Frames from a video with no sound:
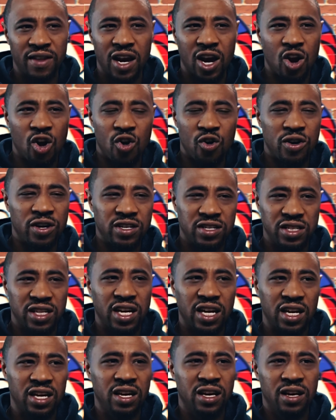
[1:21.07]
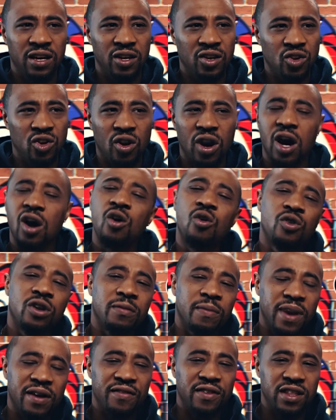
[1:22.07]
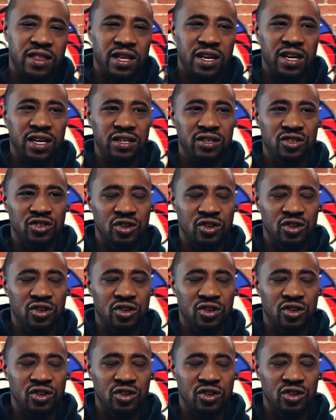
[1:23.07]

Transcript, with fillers: And I always say you know, I owed him everything.